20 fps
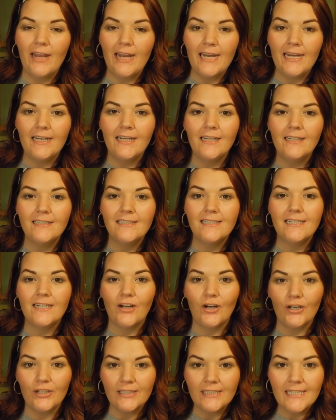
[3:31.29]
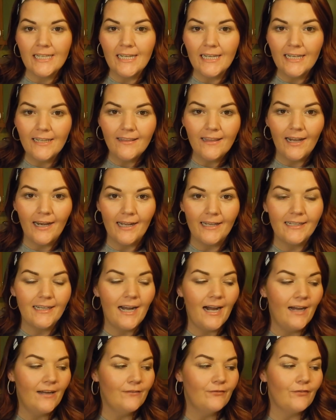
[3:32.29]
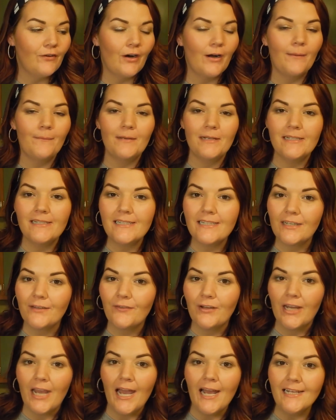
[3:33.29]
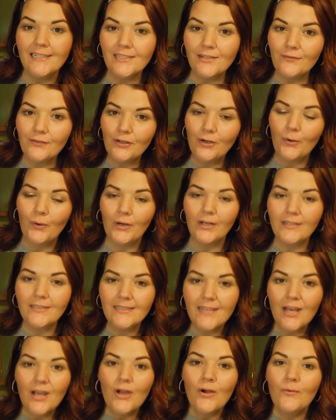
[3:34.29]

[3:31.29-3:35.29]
8 CRT that I got from CVS, of course,